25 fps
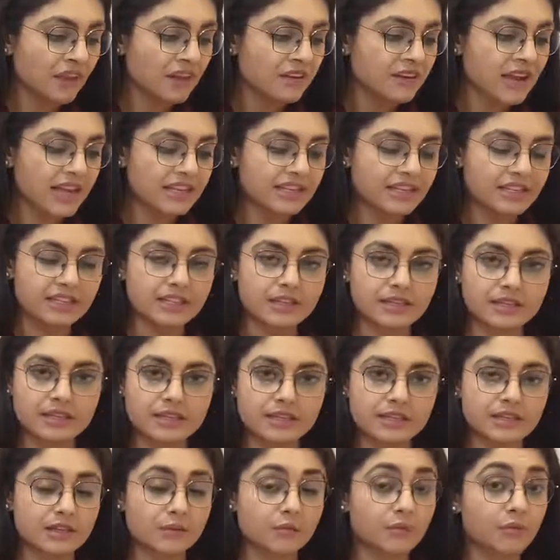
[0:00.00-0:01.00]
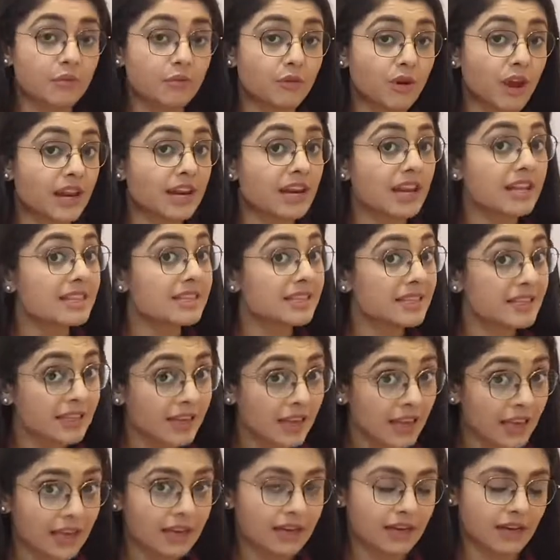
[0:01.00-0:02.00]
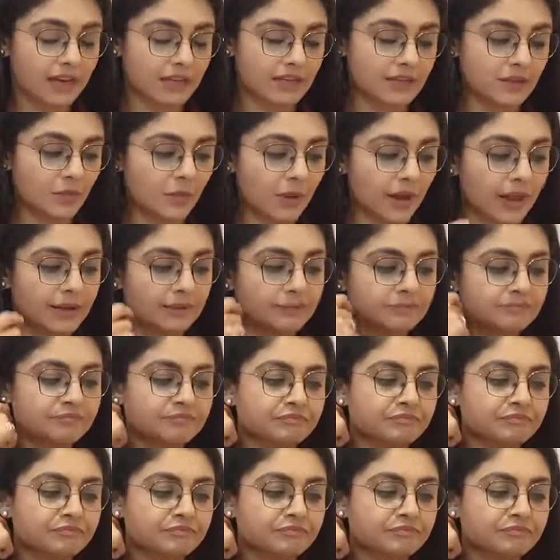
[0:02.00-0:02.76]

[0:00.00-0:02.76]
digestive system, brain, and skin as well.